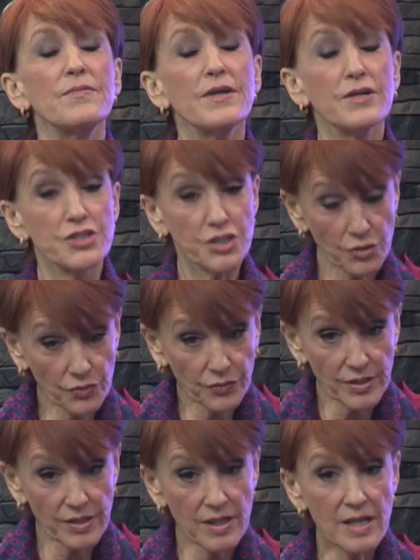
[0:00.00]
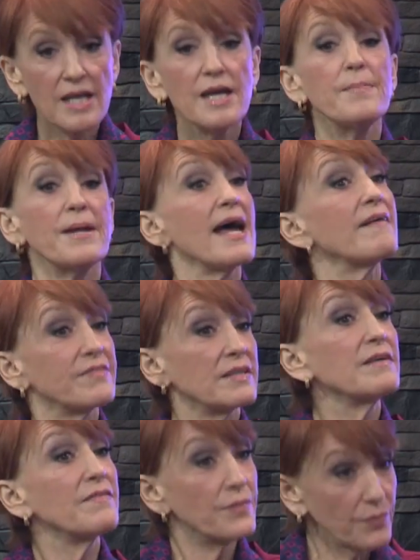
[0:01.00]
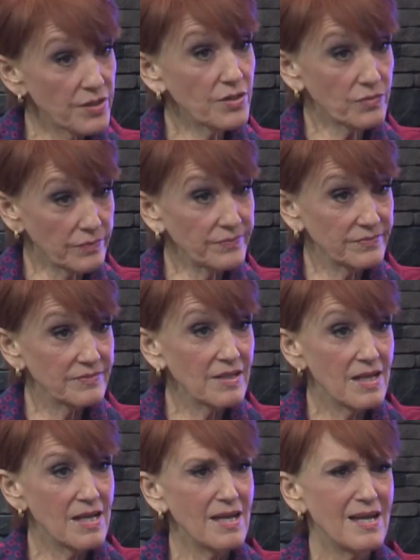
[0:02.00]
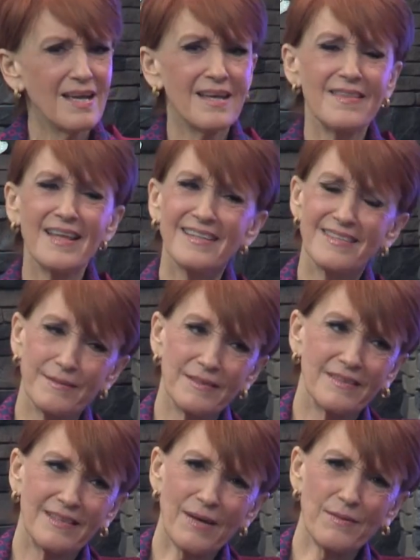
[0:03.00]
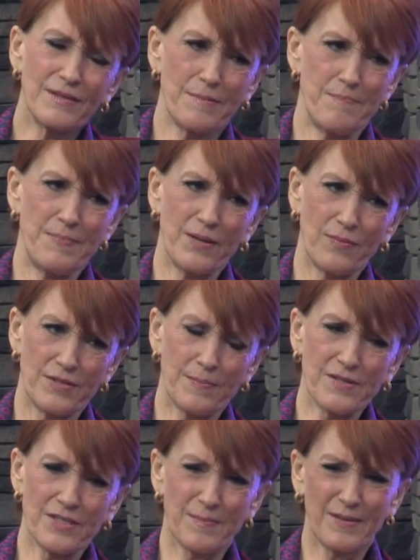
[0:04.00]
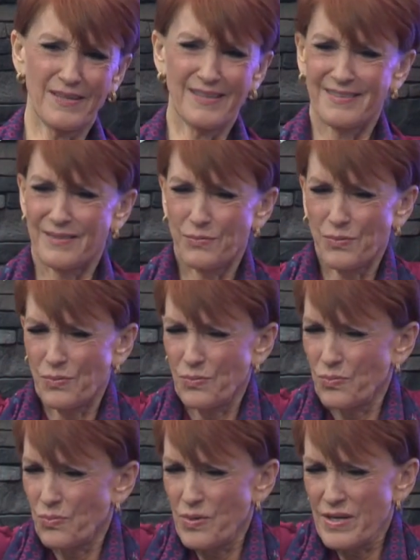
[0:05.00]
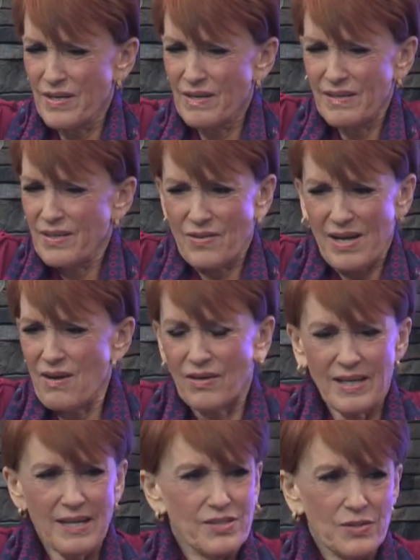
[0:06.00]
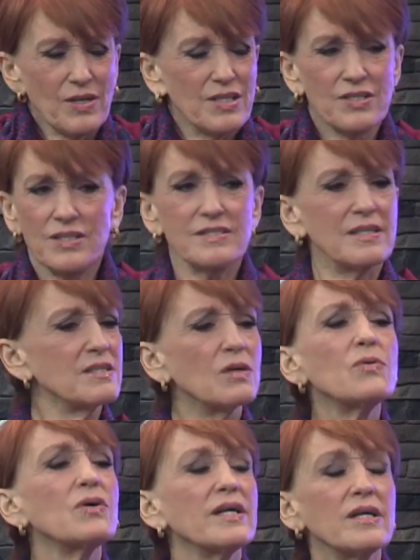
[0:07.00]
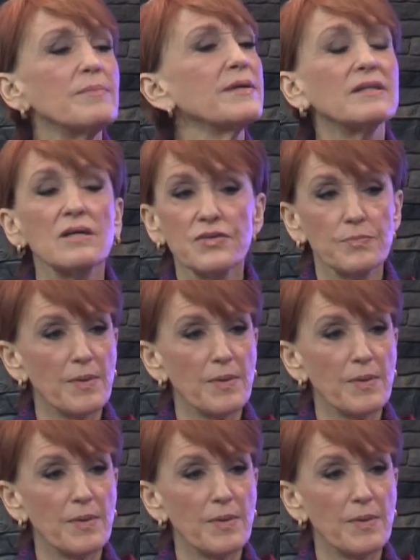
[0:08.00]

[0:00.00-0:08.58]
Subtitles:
their children, but I have to live through you. And that was a big responsibility. And I said, well, how can I do it? And she said, don't worry, he'll be close